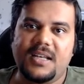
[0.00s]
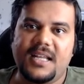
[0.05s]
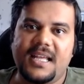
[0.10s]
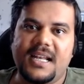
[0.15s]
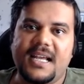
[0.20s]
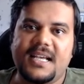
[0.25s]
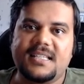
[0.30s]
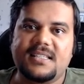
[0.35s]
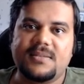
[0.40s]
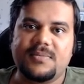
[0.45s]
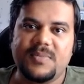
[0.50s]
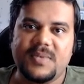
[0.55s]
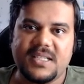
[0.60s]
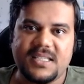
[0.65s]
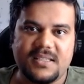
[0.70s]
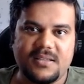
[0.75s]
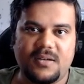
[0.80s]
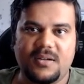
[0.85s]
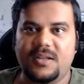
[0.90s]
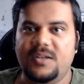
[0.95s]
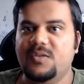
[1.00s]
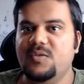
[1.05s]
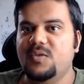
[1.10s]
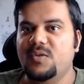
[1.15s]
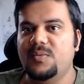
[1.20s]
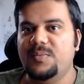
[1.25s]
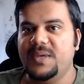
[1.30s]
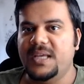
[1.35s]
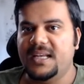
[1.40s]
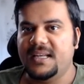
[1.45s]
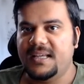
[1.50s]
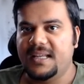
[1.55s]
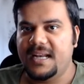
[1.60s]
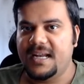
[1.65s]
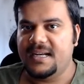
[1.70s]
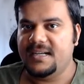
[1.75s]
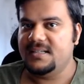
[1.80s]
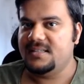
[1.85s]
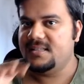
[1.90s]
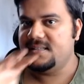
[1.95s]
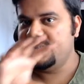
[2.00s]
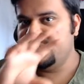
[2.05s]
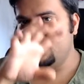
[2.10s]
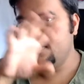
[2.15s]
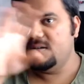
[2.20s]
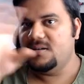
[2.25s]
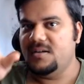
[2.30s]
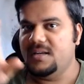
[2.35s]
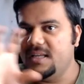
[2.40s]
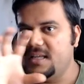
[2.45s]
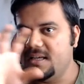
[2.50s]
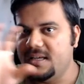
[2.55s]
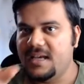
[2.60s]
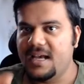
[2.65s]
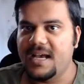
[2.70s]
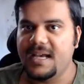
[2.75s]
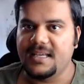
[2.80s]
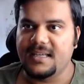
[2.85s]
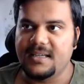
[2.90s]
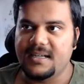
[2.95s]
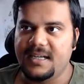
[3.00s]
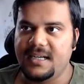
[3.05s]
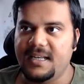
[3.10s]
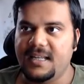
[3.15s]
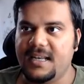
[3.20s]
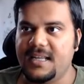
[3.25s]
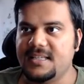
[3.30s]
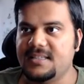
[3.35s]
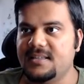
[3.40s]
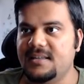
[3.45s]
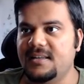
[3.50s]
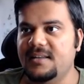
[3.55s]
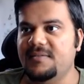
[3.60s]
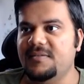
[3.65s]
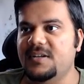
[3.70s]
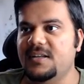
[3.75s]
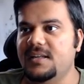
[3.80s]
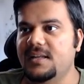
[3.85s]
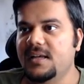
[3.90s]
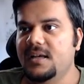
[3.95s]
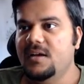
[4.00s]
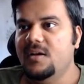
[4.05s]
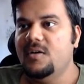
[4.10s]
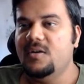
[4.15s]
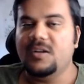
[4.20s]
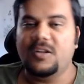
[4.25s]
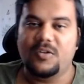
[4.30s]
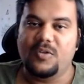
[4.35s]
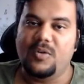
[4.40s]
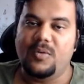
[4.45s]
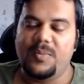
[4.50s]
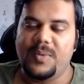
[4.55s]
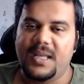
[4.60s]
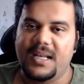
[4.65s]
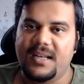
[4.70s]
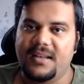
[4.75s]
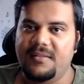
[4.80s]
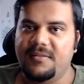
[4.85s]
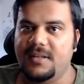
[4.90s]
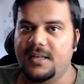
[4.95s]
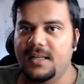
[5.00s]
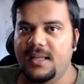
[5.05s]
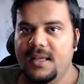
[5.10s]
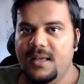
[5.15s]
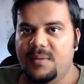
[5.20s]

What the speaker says: Erasmus or European grants on a higher international level or European level.